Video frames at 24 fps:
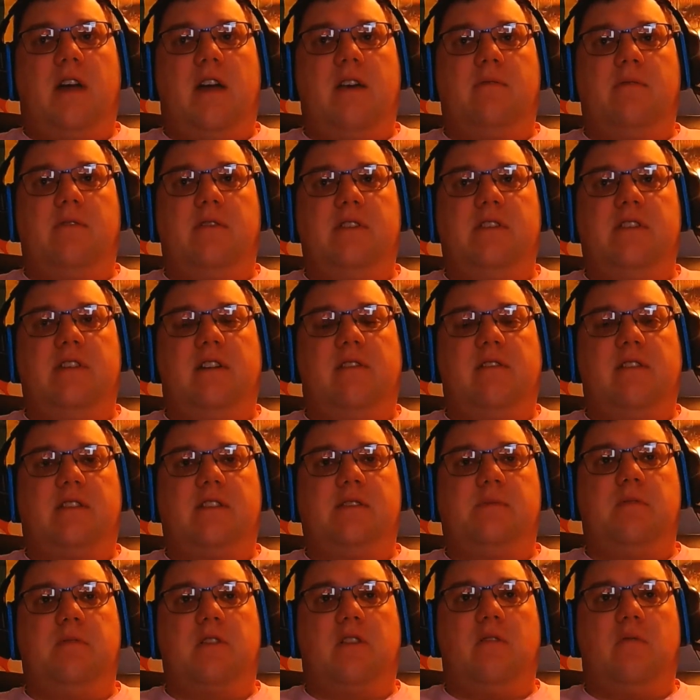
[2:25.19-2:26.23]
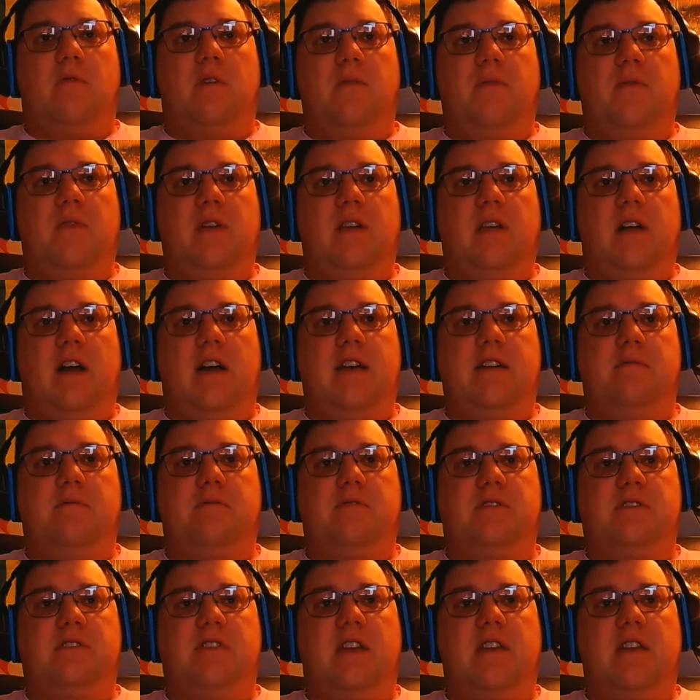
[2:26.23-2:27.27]
I really did not like this book. The one thing I will
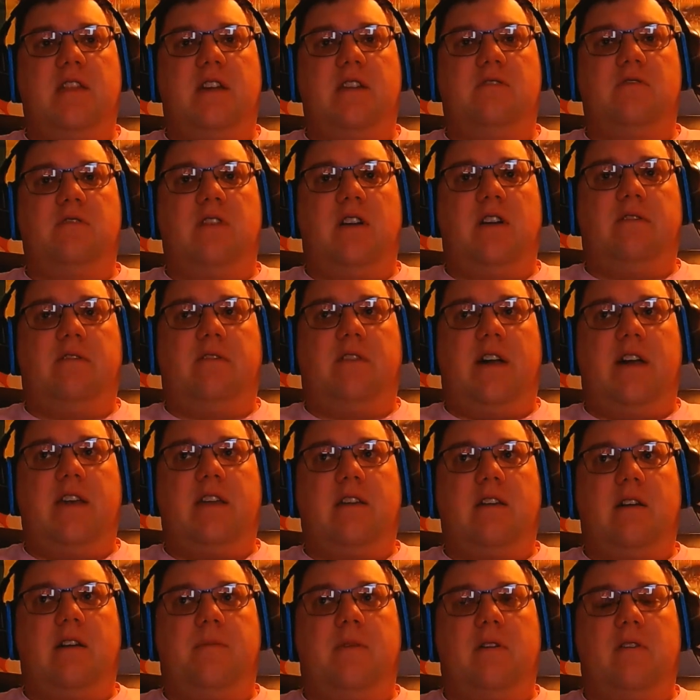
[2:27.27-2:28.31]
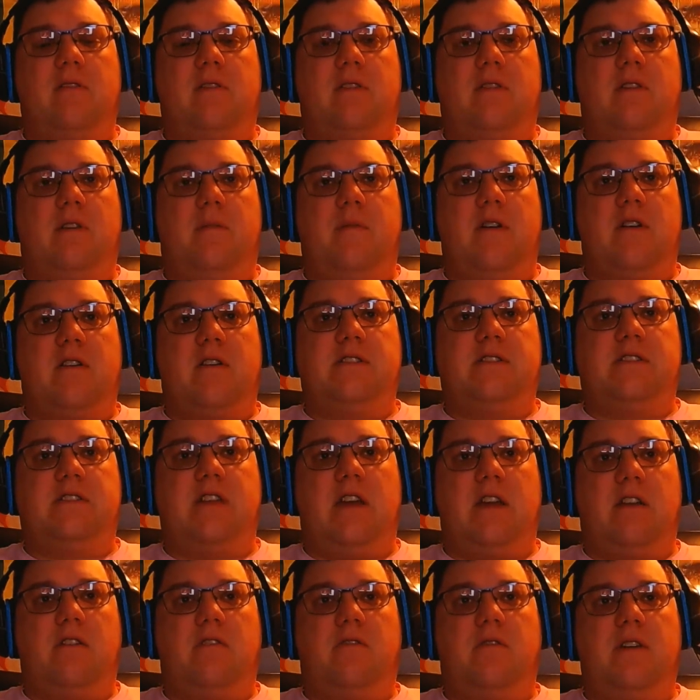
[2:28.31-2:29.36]
say that I do not like about American
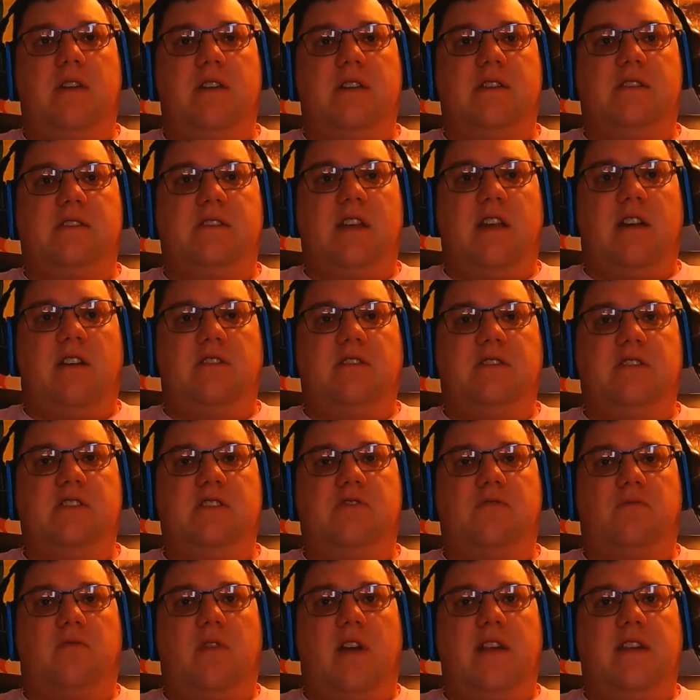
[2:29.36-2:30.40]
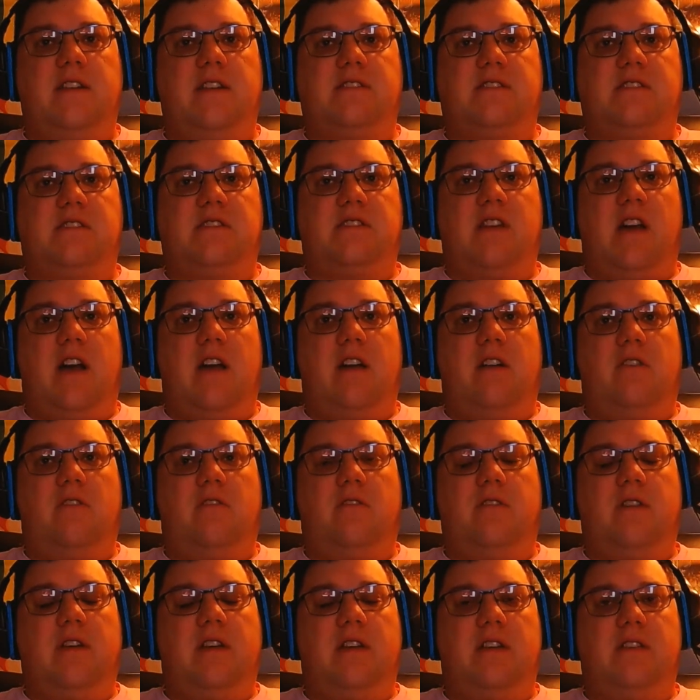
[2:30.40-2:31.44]
Psycho is Ellis's writing
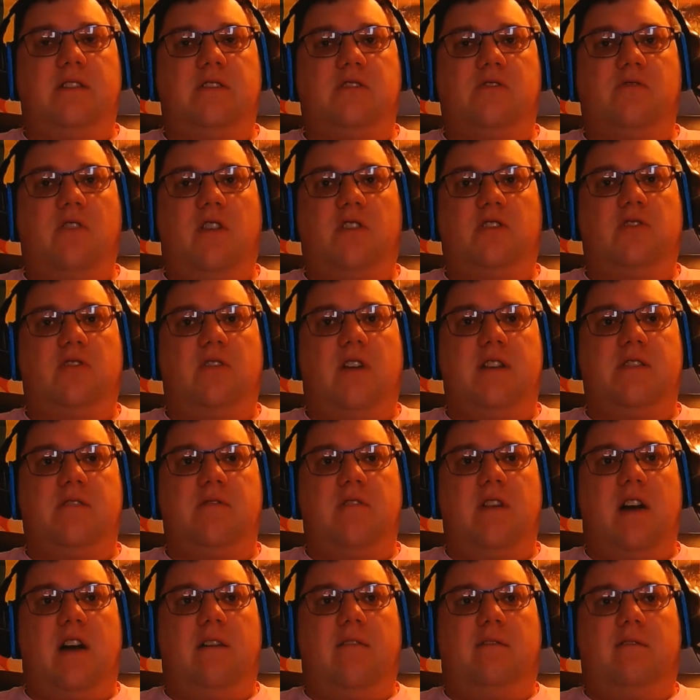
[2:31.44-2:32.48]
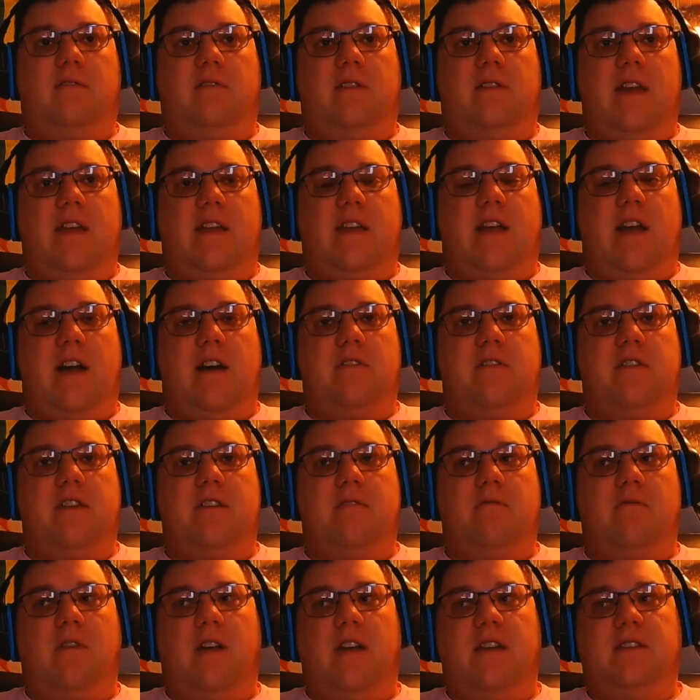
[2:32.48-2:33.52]
style and structure. I do not like how he
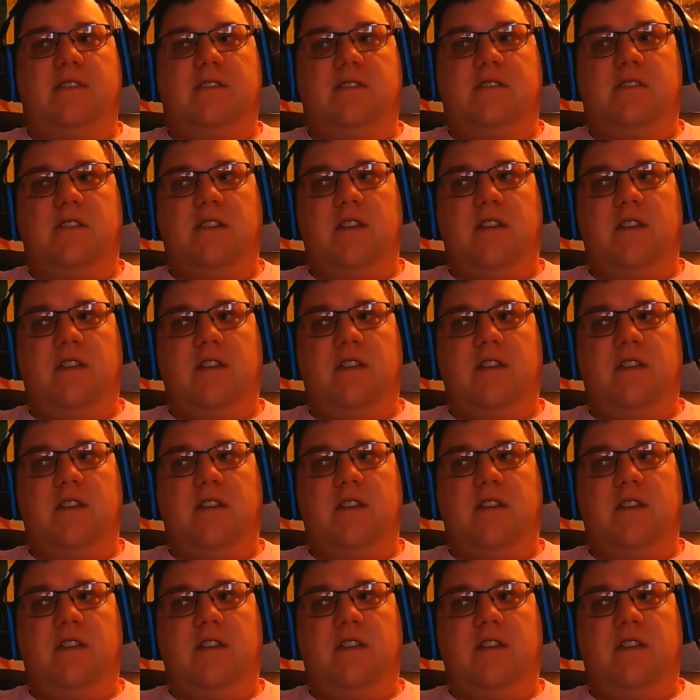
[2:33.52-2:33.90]
writes.